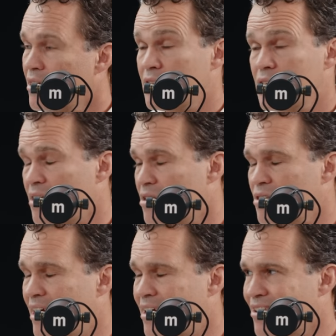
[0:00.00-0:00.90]
It's not the
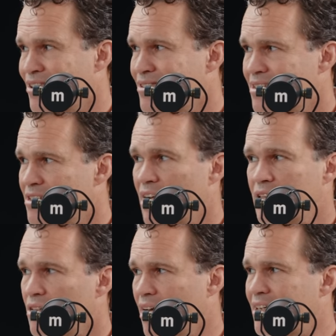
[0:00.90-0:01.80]
hail. It's
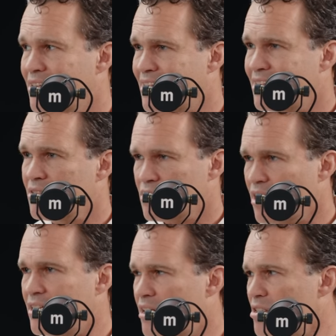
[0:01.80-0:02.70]
not the lightning, because
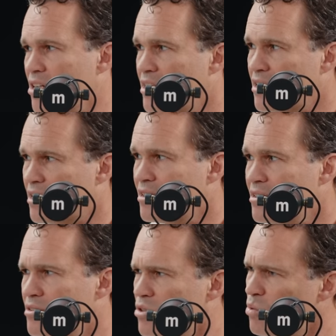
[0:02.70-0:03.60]
lightning is
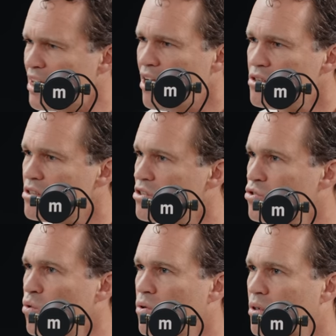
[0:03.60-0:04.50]
lightning. So what the hell mm. is the
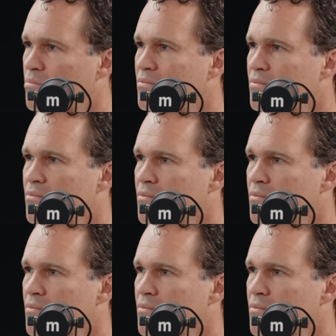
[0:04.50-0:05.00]
storm?